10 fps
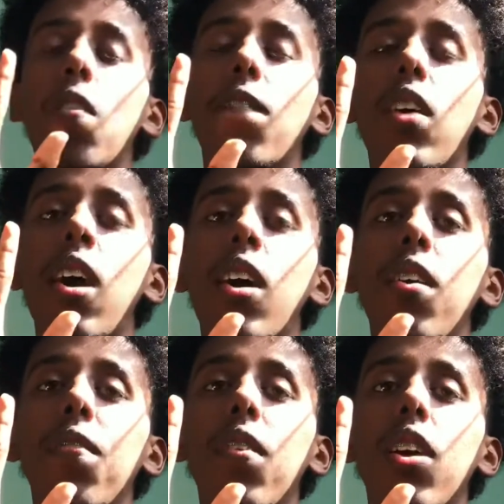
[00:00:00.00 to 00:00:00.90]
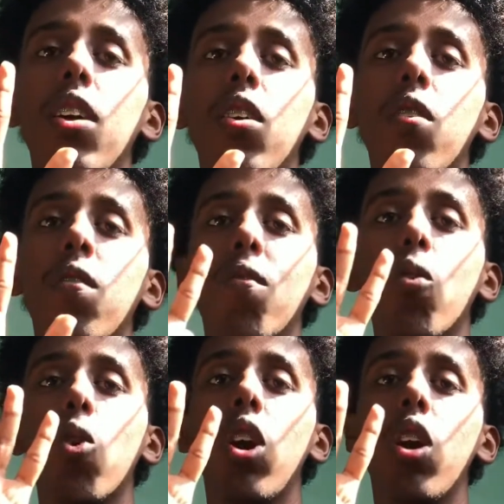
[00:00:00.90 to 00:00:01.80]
5, 4,